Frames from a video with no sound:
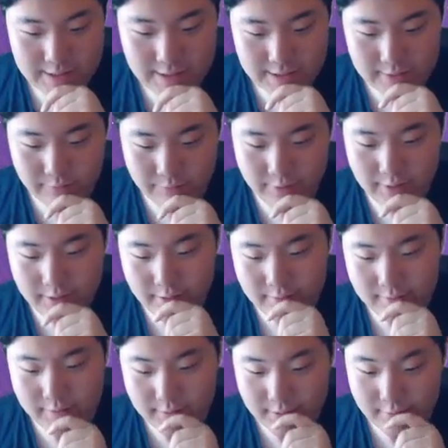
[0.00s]
it's really
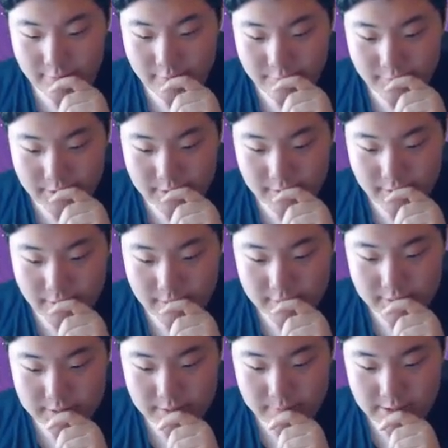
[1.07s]
hard to deal with it on
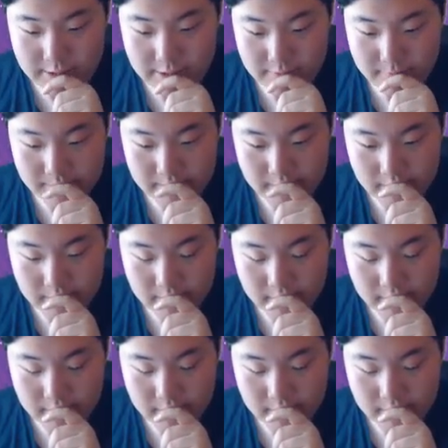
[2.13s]
some teams.